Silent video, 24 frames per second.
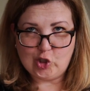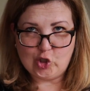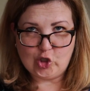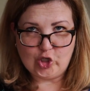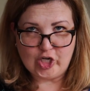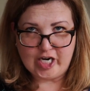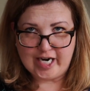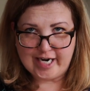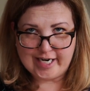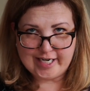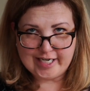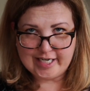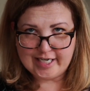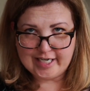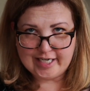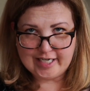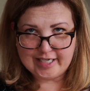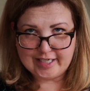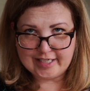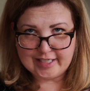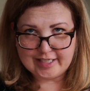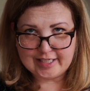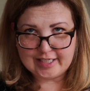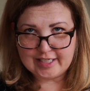
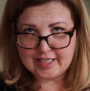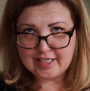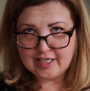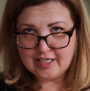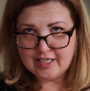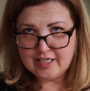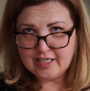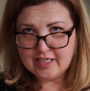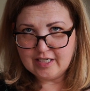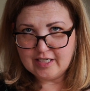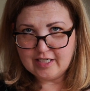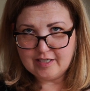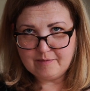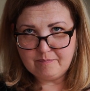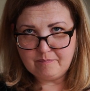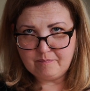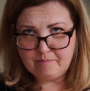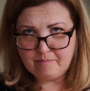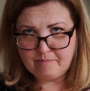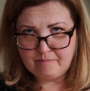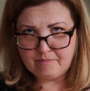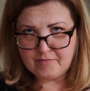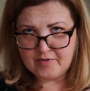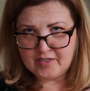Chinese
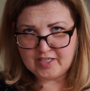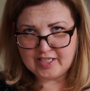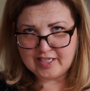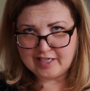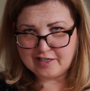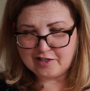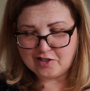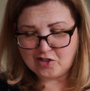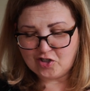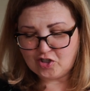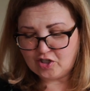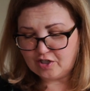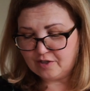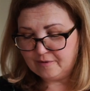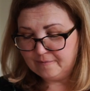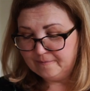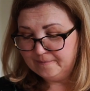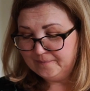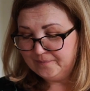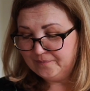dish.